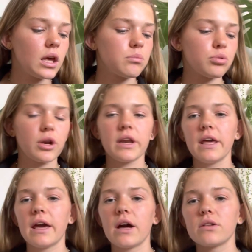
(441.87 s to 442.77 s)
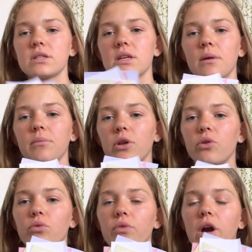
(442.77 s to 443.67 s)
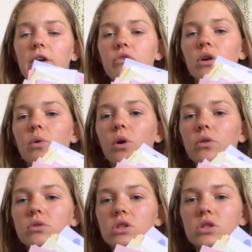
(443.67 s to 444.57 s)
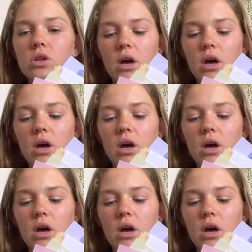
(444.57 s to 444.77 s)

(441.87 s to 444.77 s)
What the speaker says: printing out some little recovery quotes,